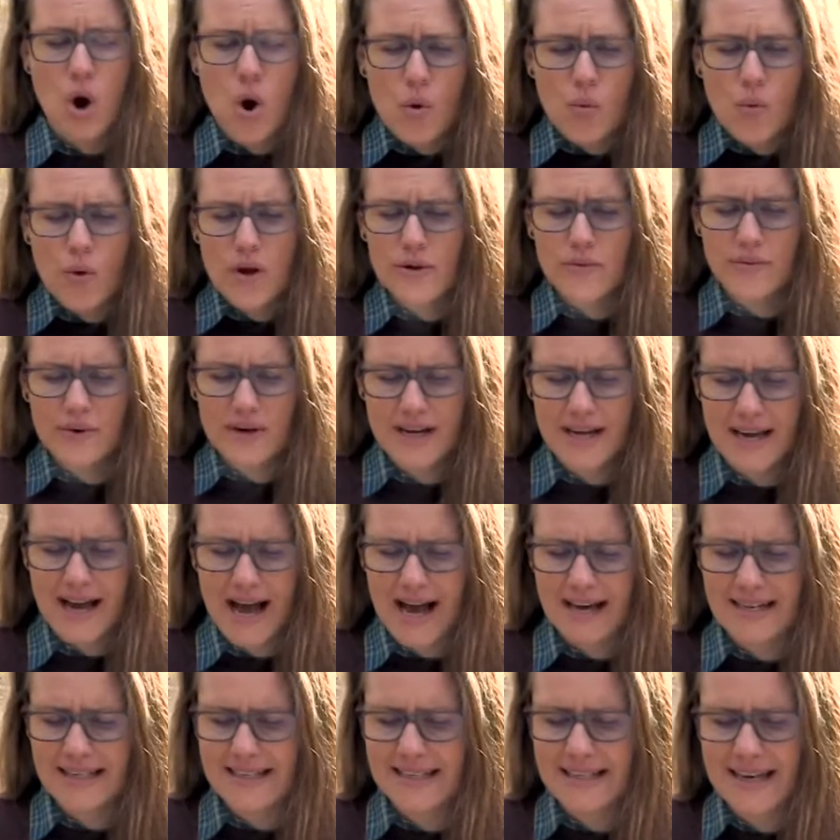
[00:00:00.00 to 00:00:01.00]
we
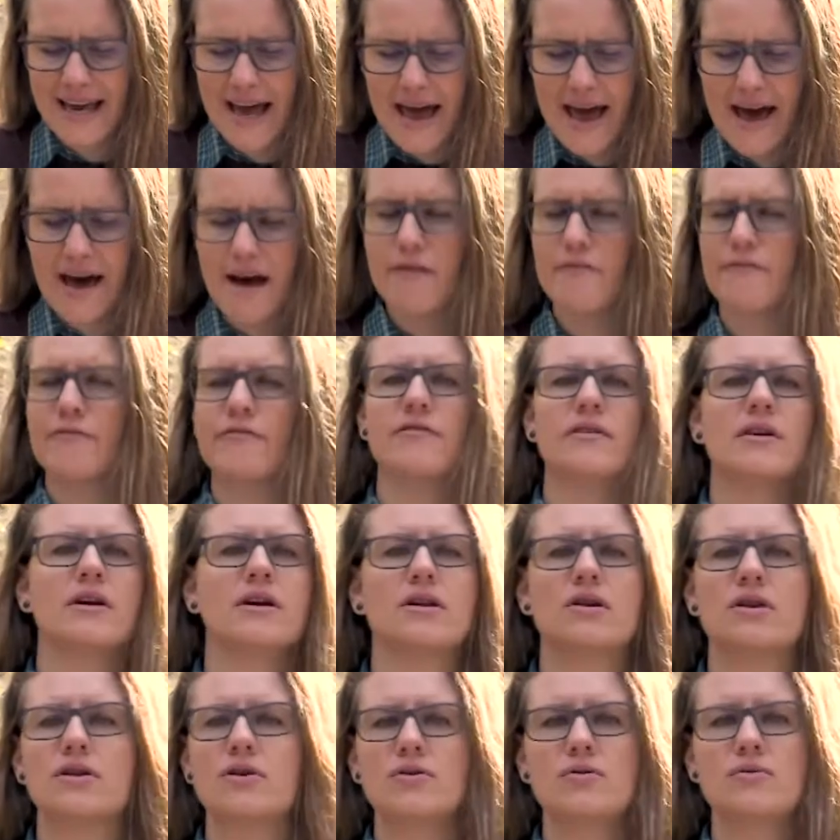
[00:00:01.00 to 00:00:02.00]
react to every
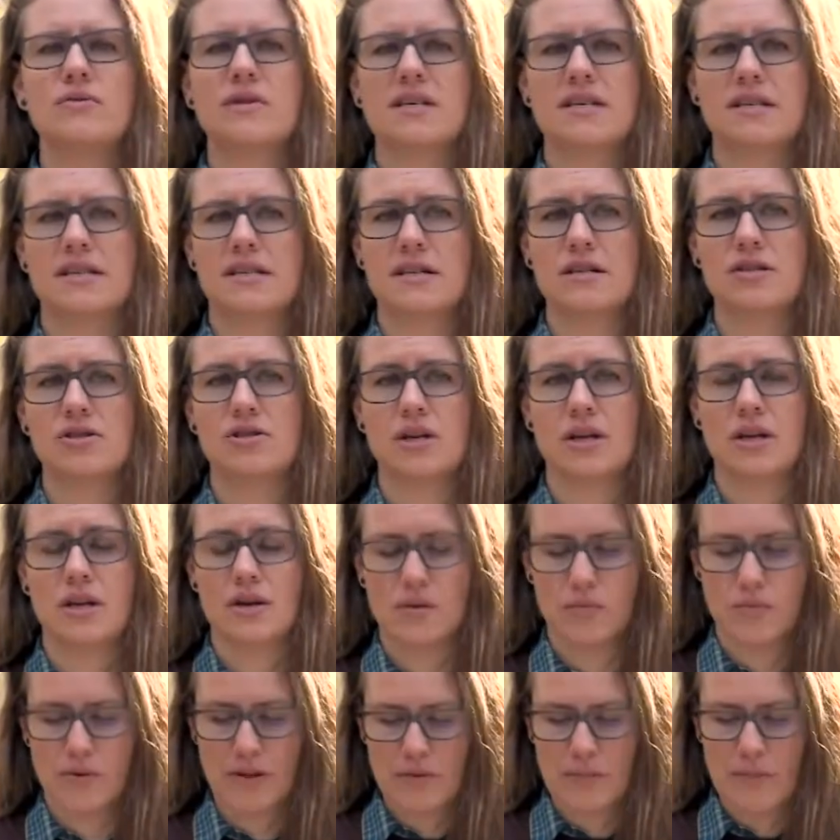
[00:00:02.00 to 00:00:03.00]
new
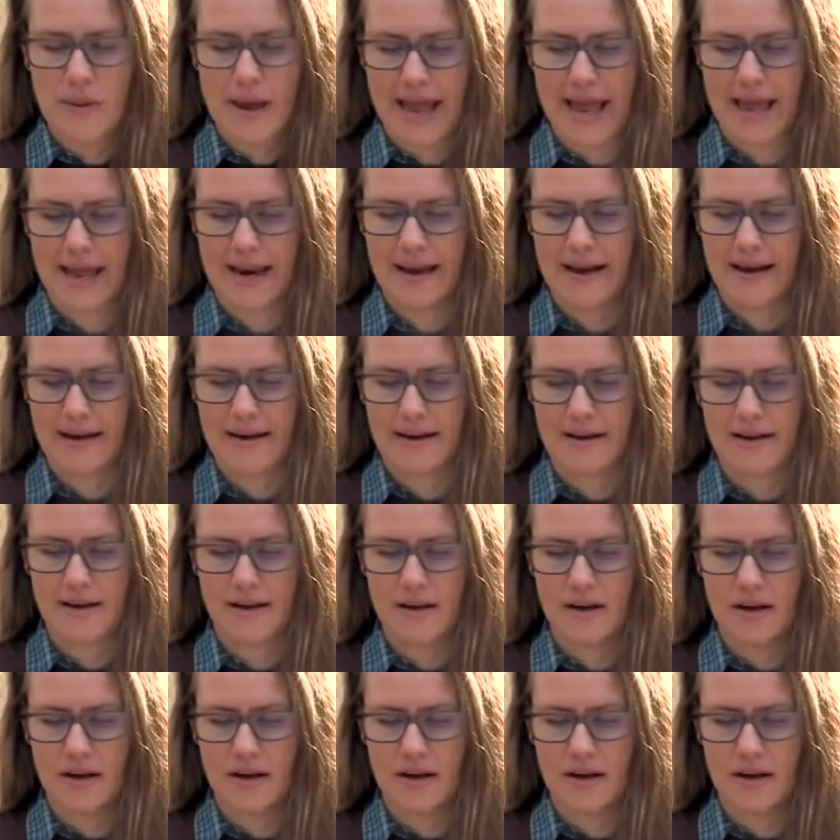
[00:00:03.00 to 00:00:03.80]
decision with panic.